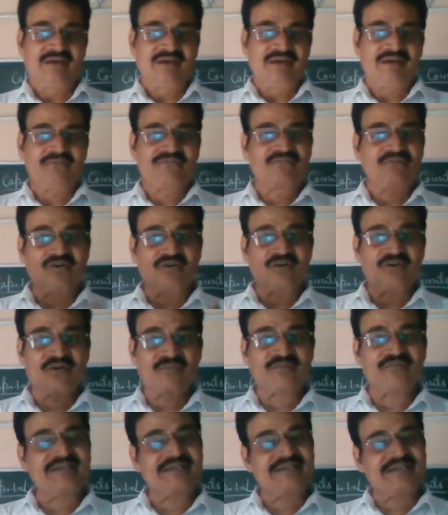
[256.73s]
the fond
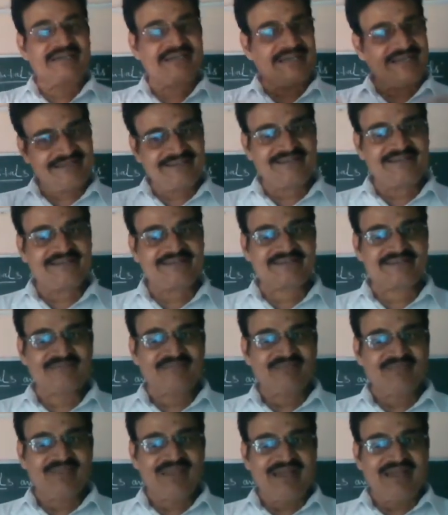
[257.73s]
of the grandness,